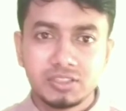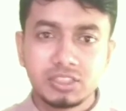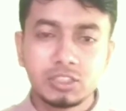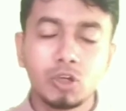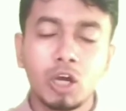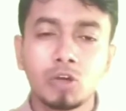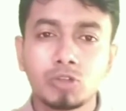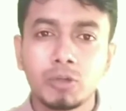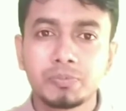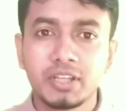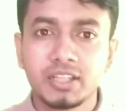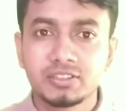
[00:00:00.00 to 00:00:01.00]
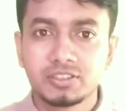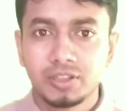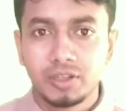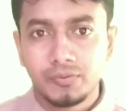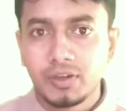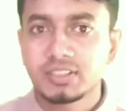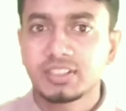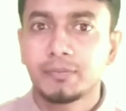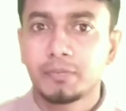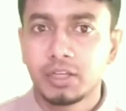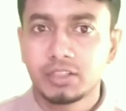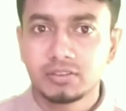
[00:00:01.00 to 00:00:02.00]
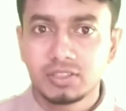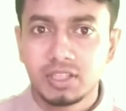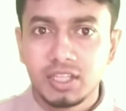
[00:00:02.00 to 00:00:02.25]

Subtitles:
0 out of 10 for Japans.